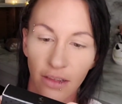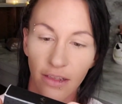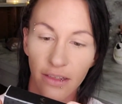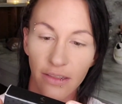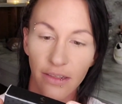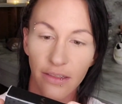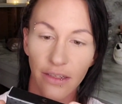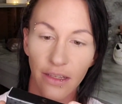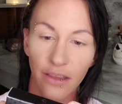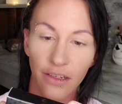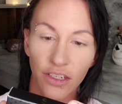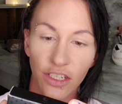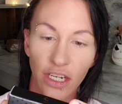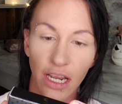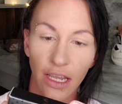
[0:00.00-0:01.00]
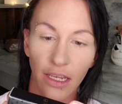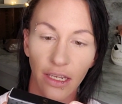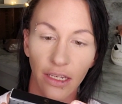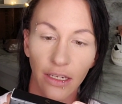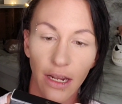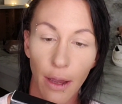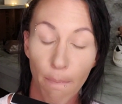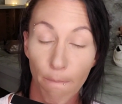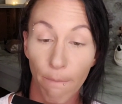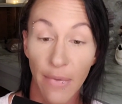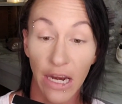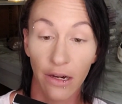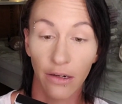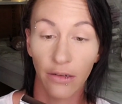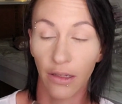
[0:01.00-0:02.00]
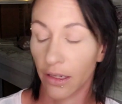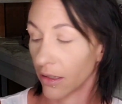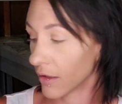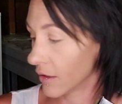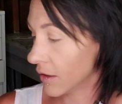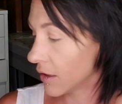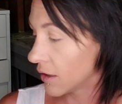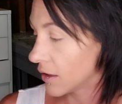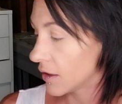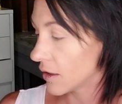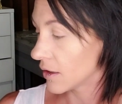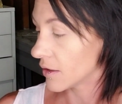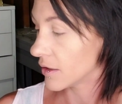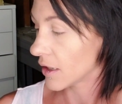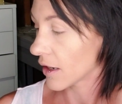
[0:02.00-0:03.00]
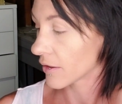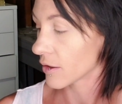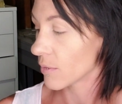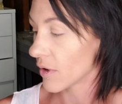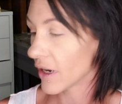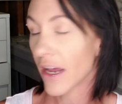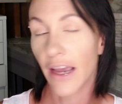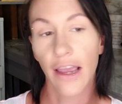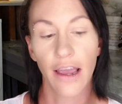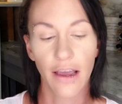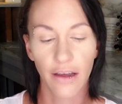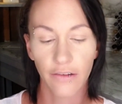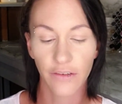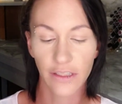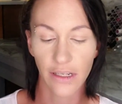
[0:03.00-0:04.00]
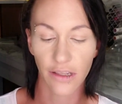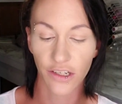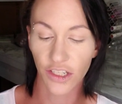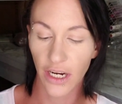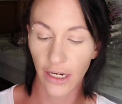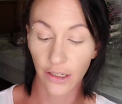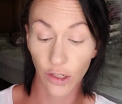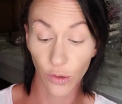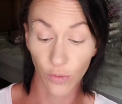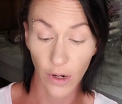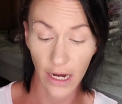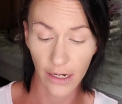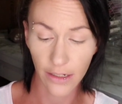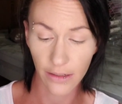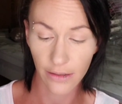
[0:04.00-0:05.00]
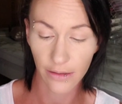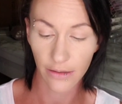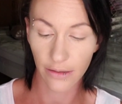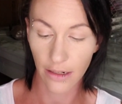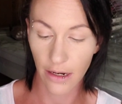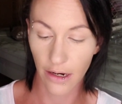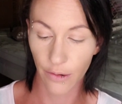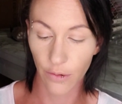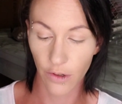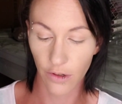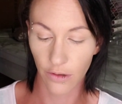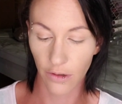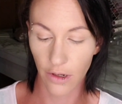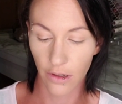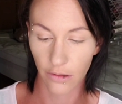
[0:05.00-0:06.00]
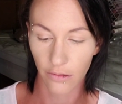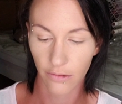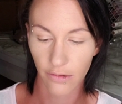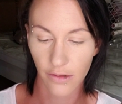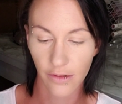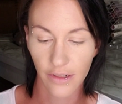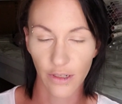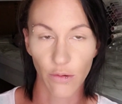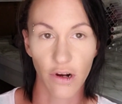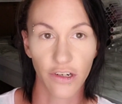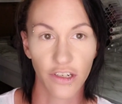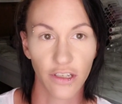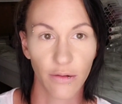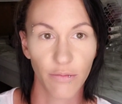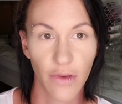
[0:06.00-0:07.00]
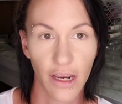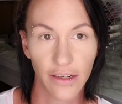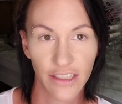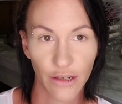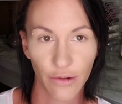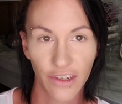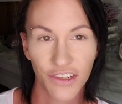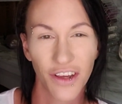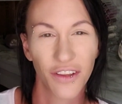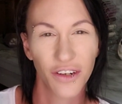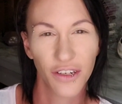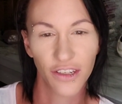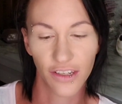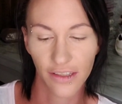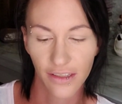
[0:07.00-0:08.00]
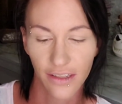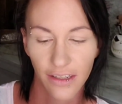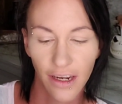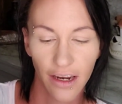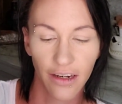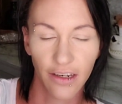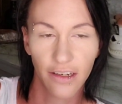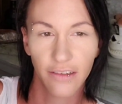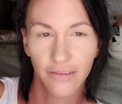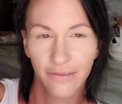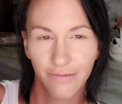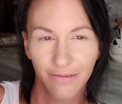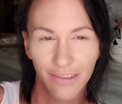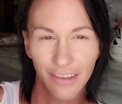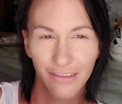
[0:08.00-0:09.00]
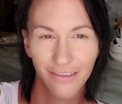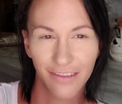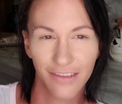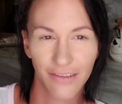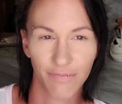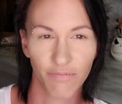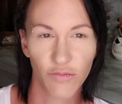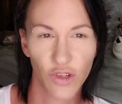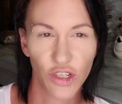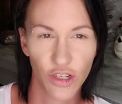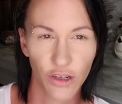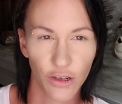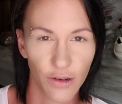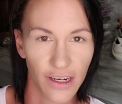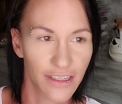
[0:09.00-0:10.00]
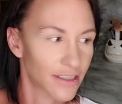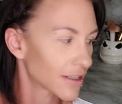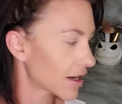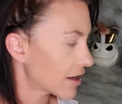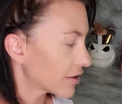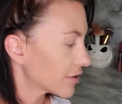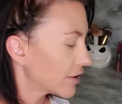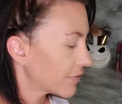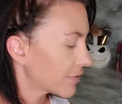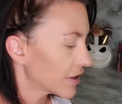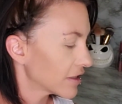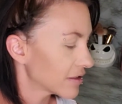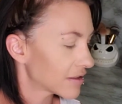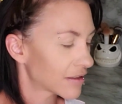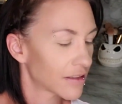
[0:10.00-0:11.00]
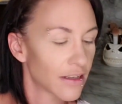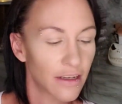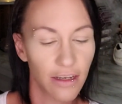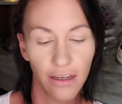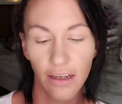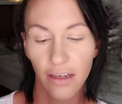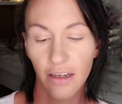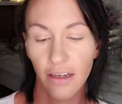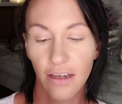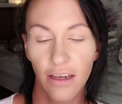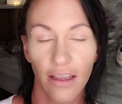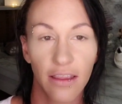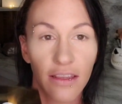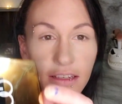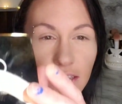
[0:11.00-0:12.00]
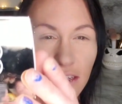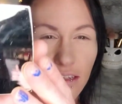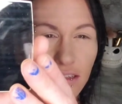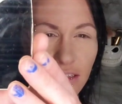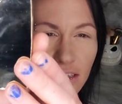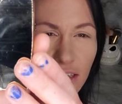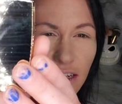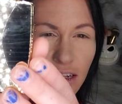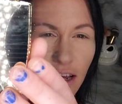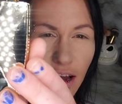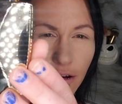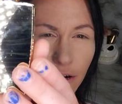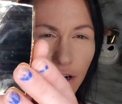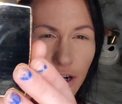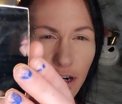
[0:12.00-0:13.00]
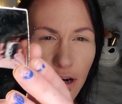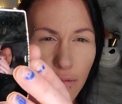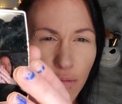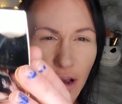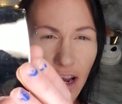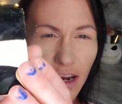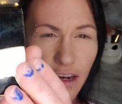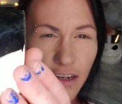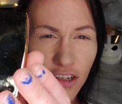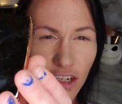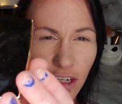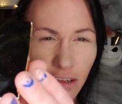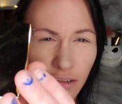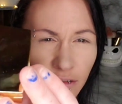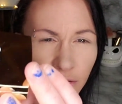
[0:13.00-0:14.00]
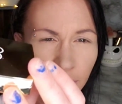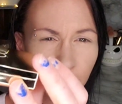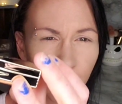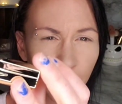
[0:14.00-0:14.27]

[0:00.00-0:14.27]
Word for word: This is in the shade Marilyn. The other one I have is in the shade Grace. I will swatch them next to each other just to kind of show you guys the color difference. This is the outer packaging.